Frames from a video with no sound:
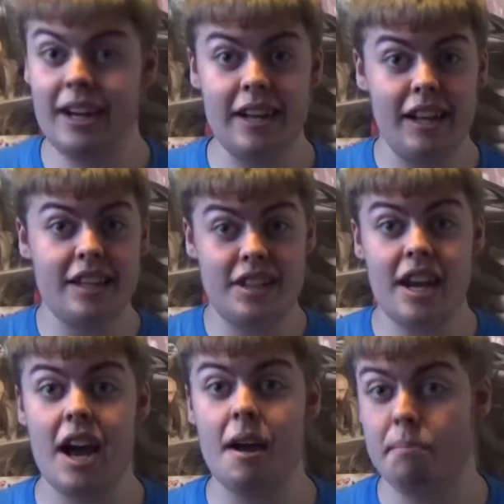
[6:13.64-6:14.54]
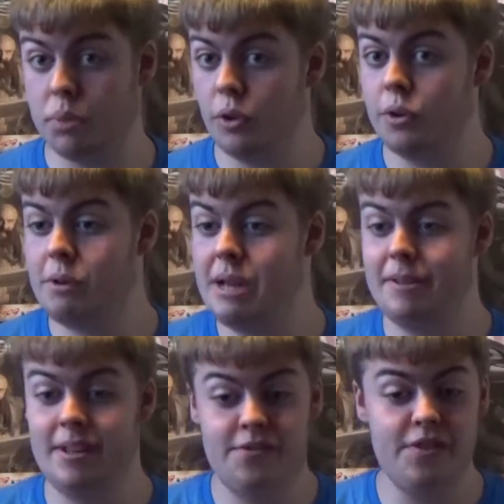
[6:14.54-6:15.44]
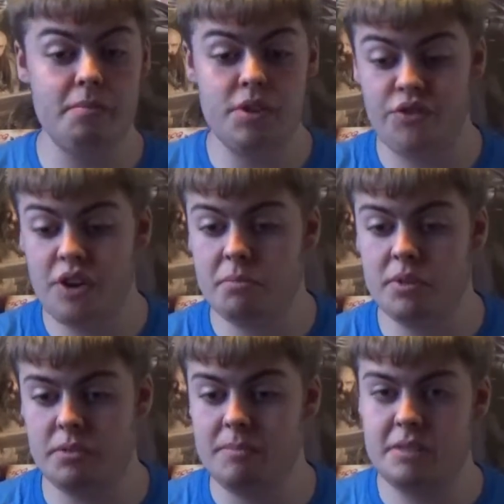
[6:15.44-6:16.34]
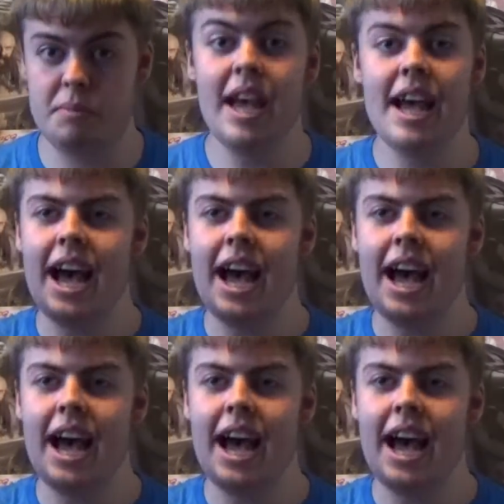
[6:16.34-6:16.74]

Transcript: Like I said, I am blown away by this film. This film has amazed me.